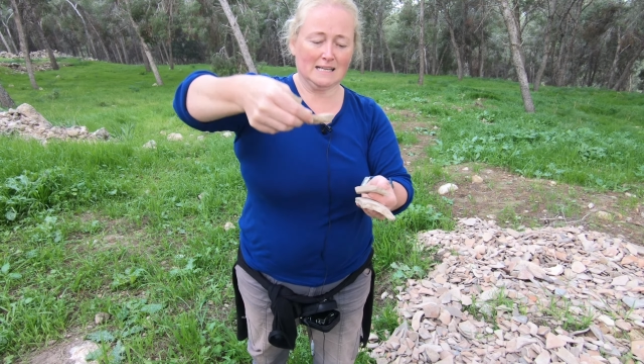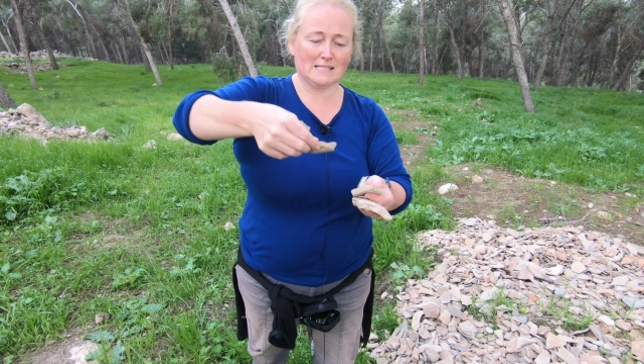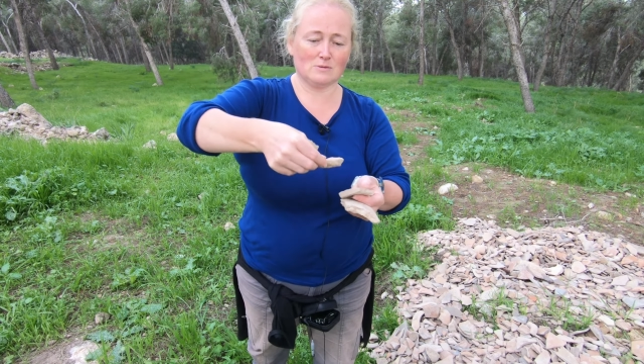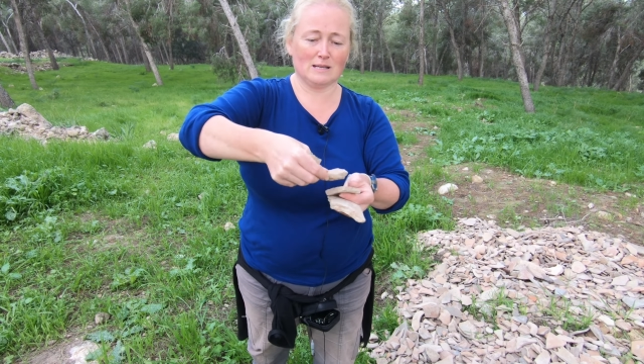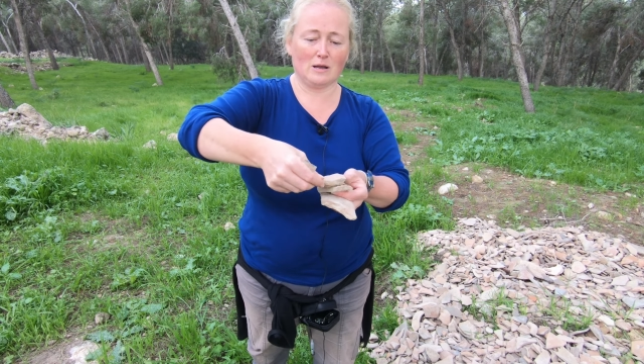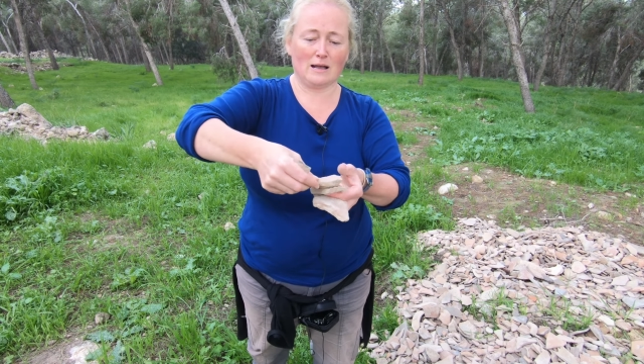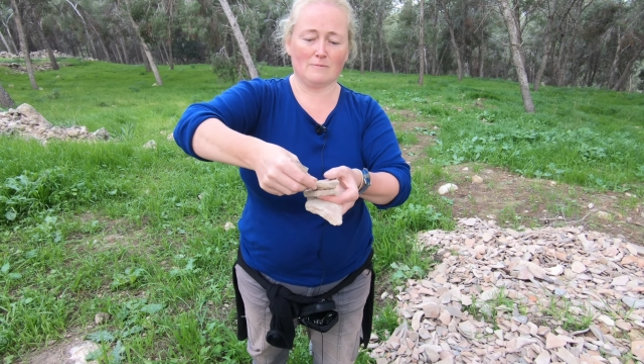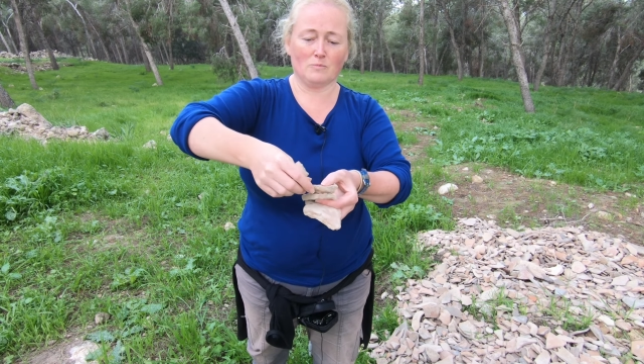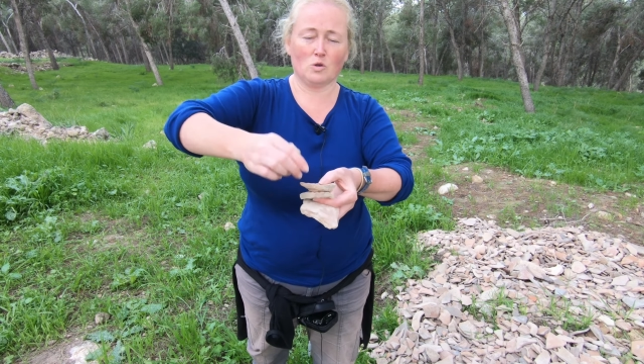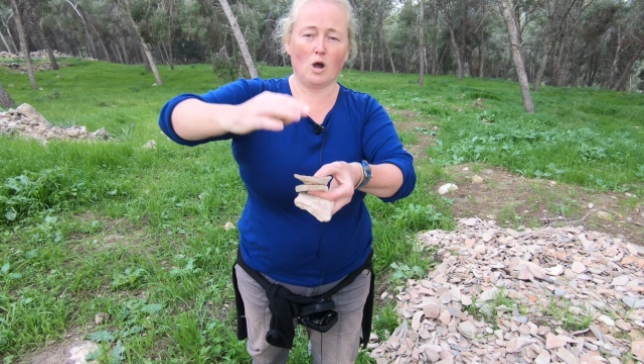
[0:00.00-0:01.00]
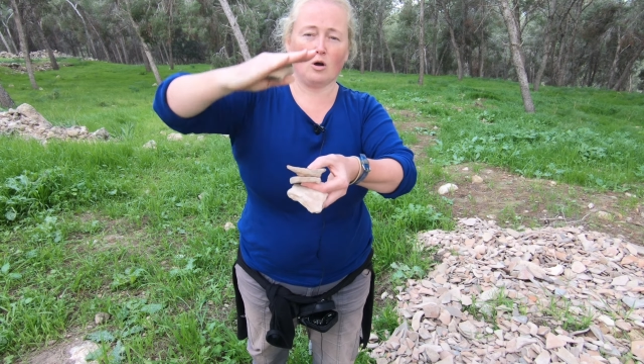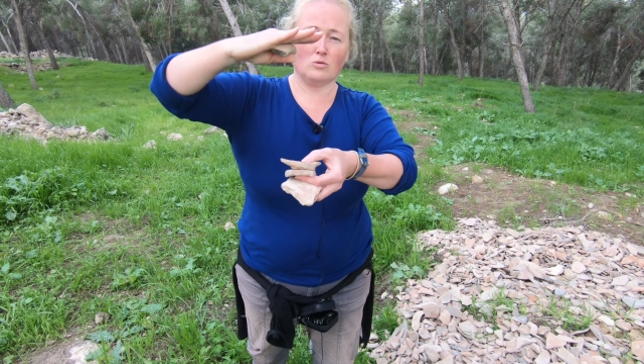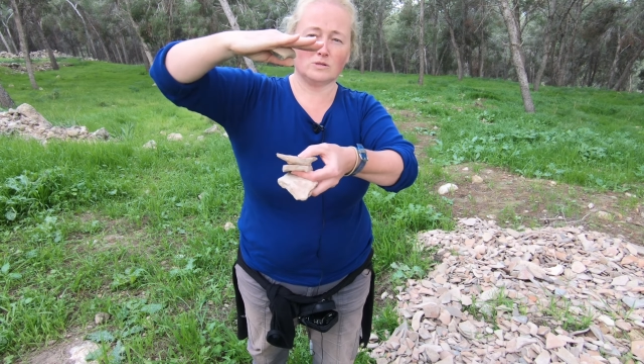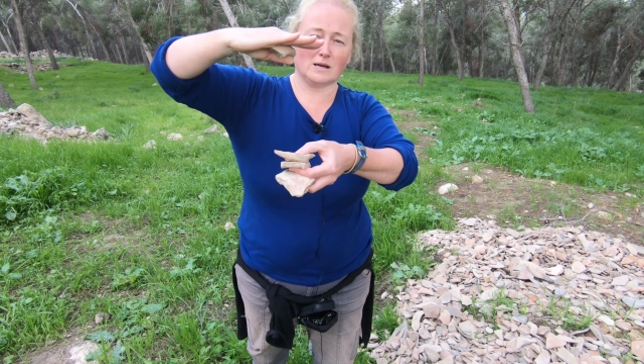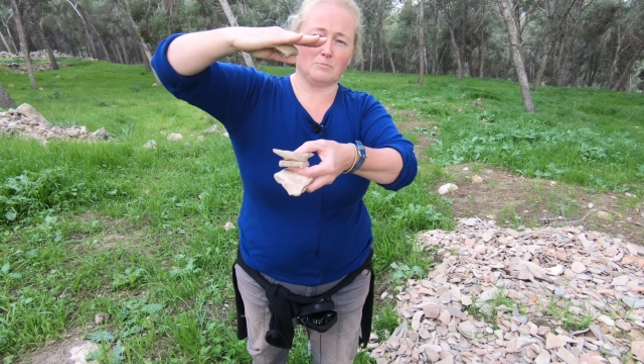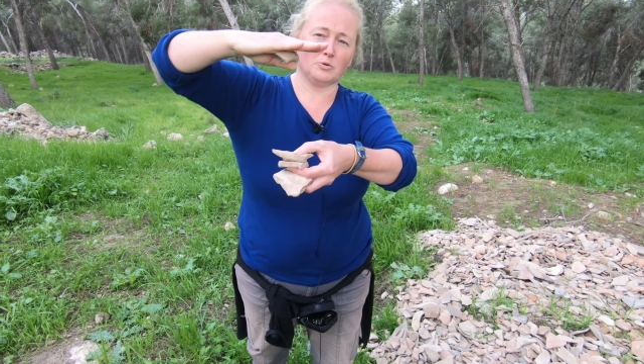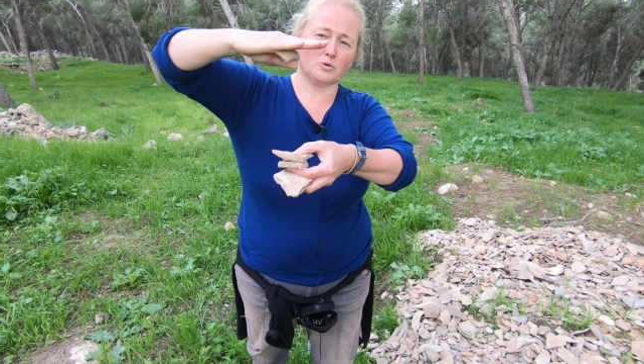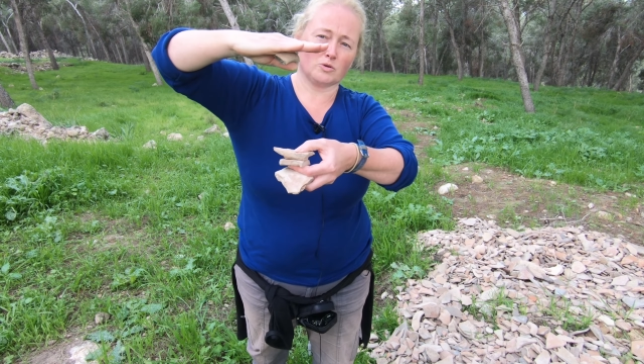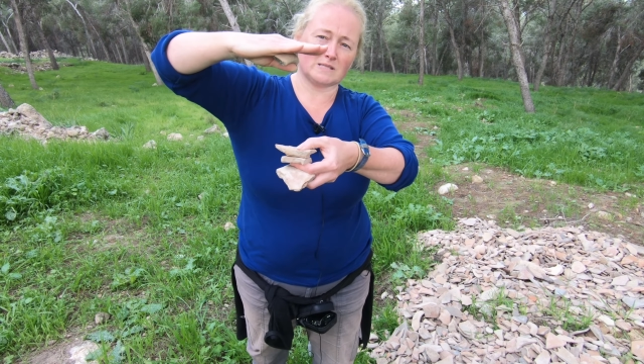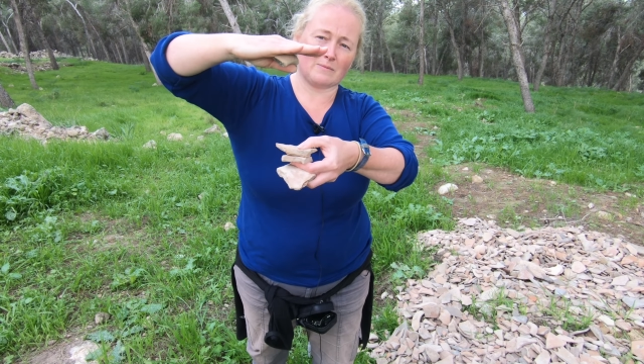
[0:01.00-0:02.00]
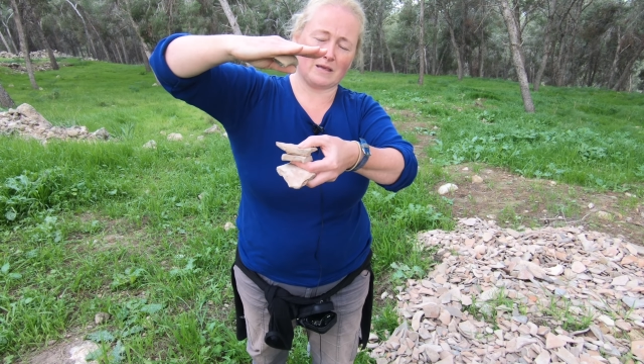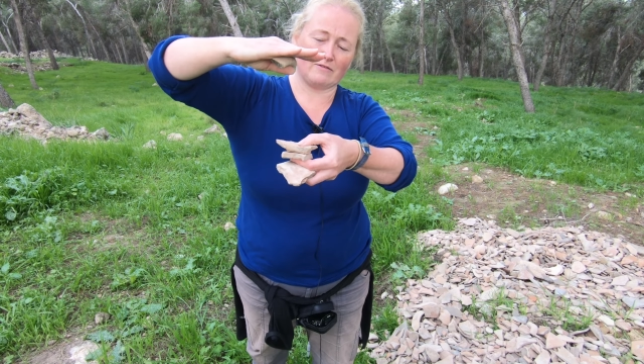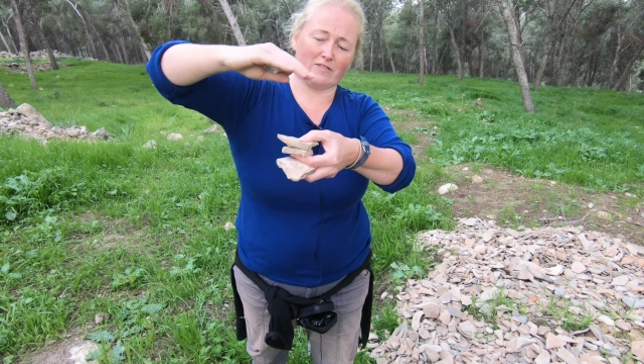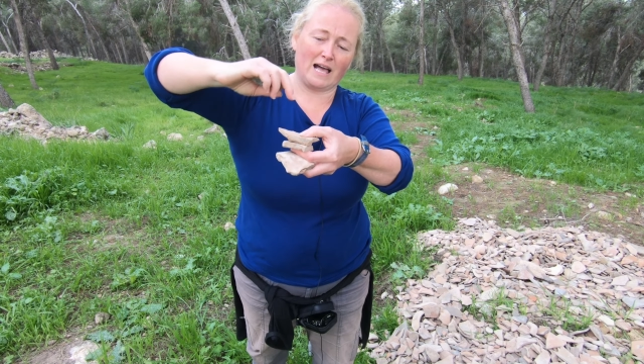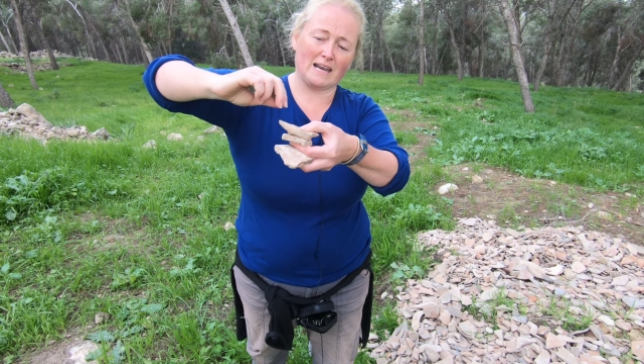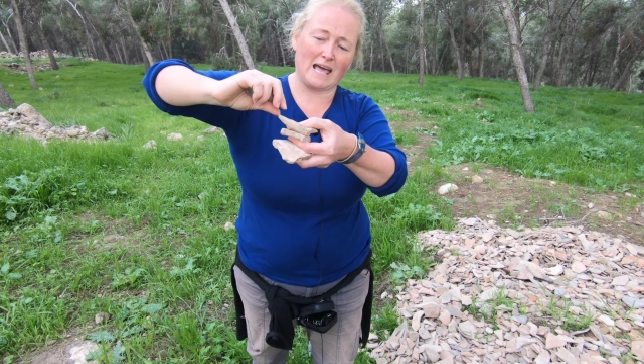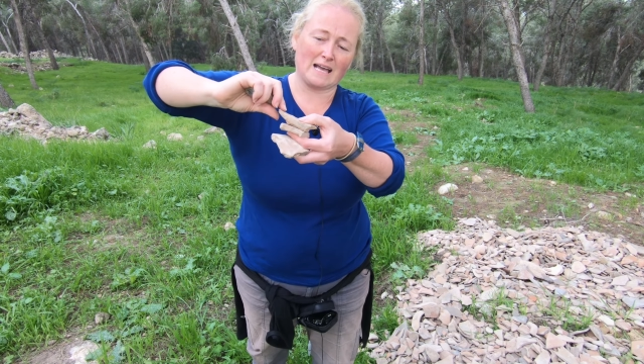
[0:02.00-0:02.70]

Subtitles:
It's you hold a book or something flat